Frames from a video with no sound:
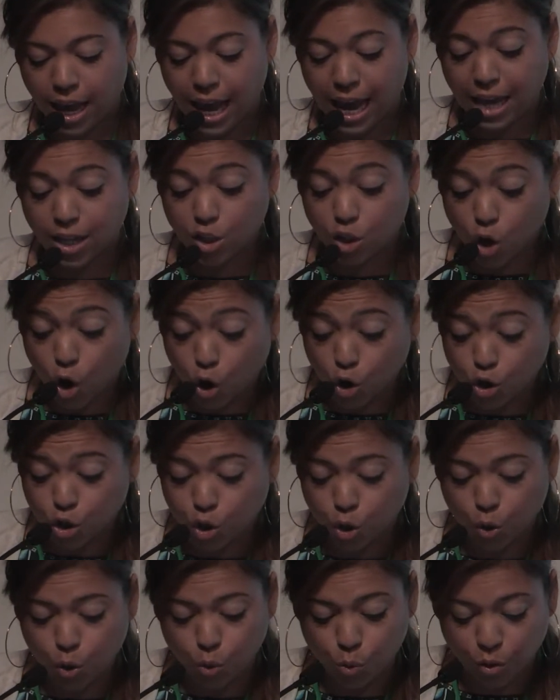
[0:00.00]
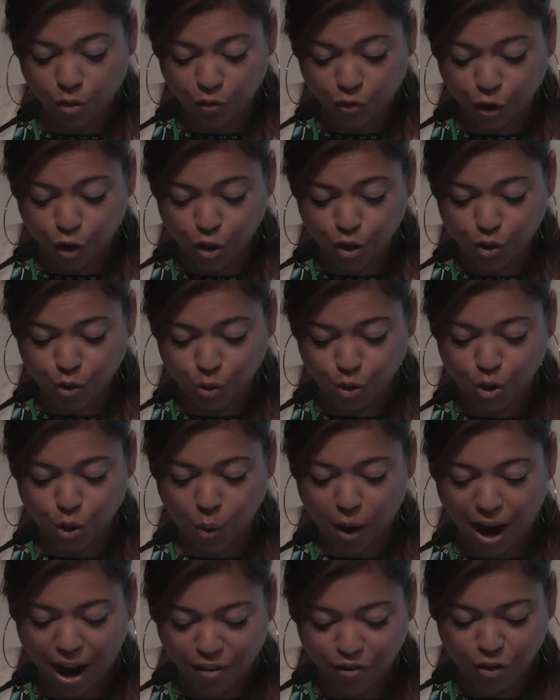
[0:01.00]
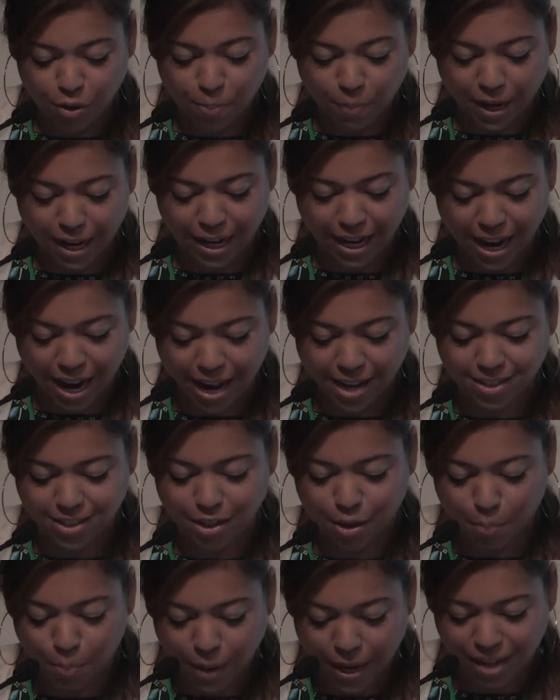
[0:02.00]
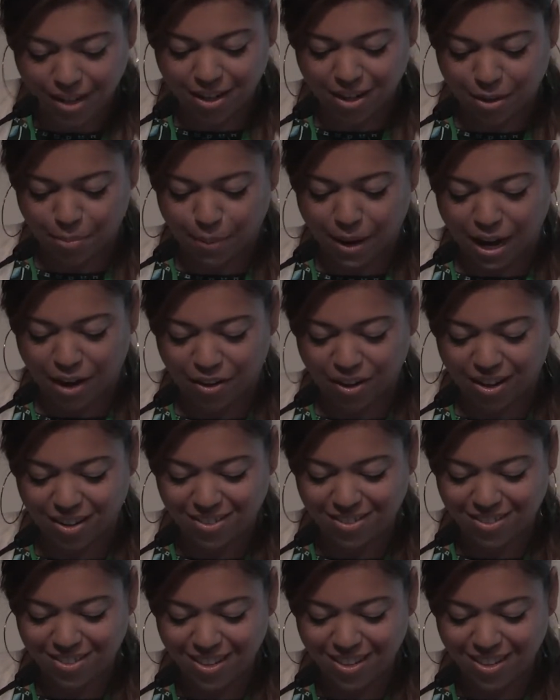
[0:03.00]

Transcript: It's also universal, so everybody has an opinion about it.